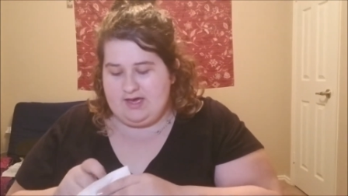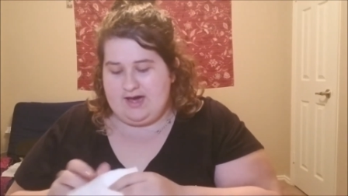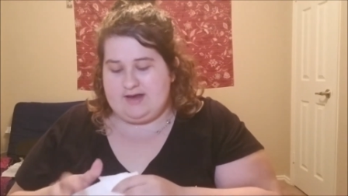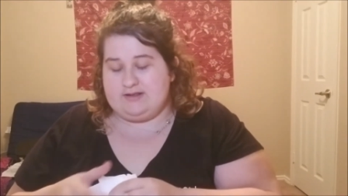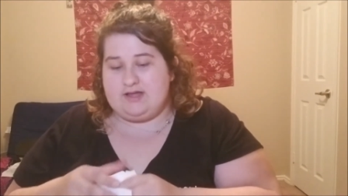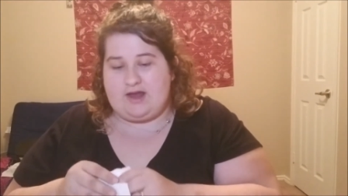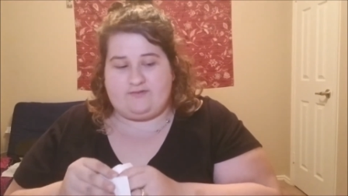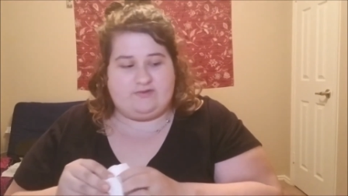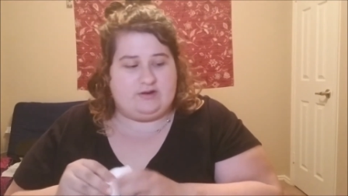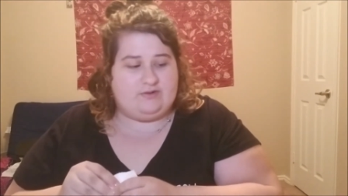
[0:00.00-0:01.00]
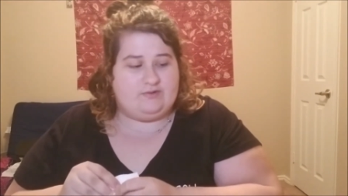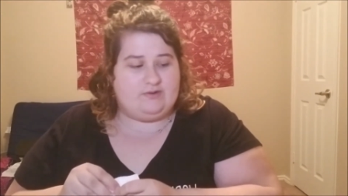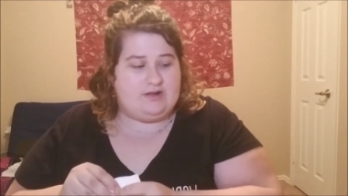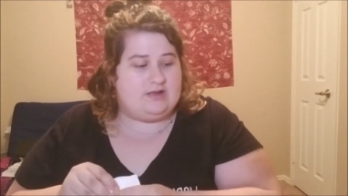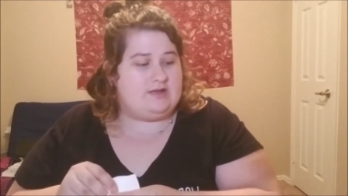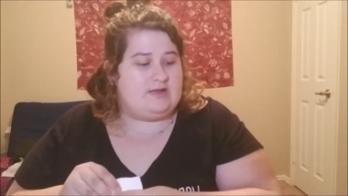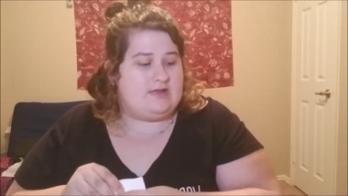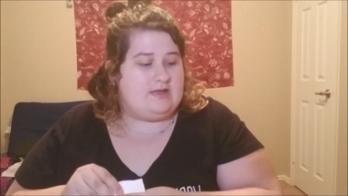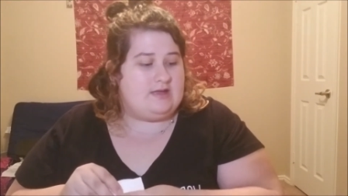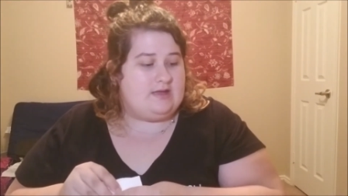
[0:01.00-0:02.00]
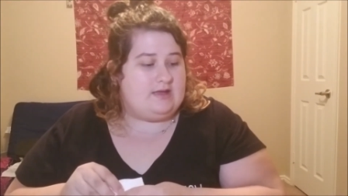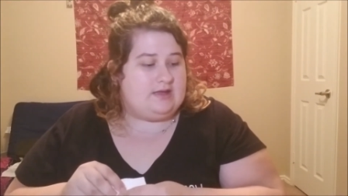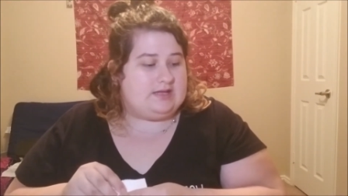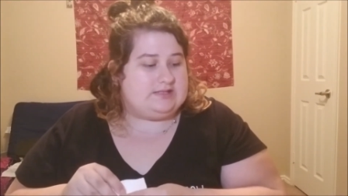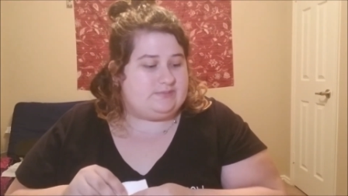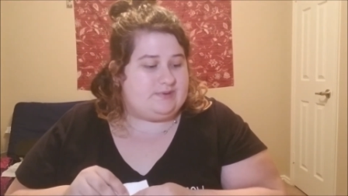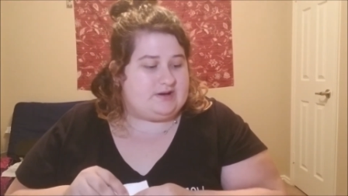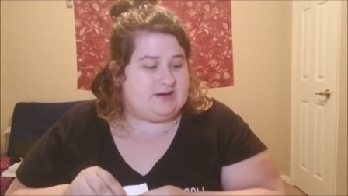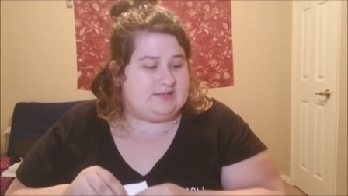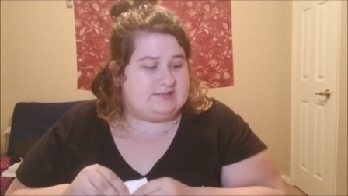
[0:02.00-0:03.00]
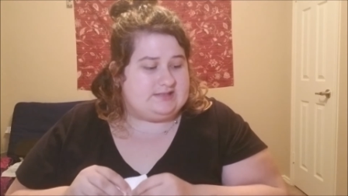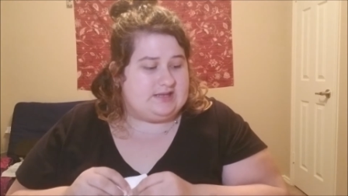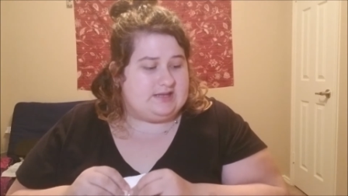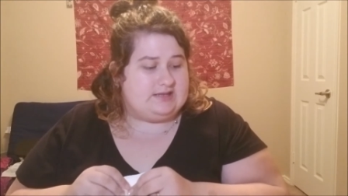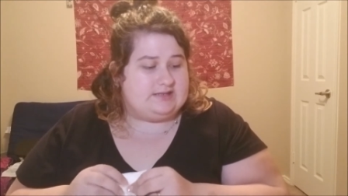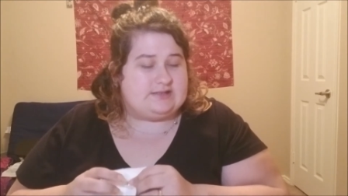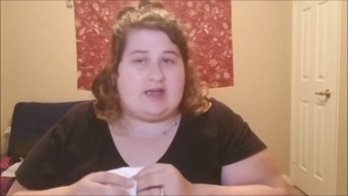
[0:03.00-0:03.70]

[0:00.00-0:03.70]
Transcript: had a lot of new experiences.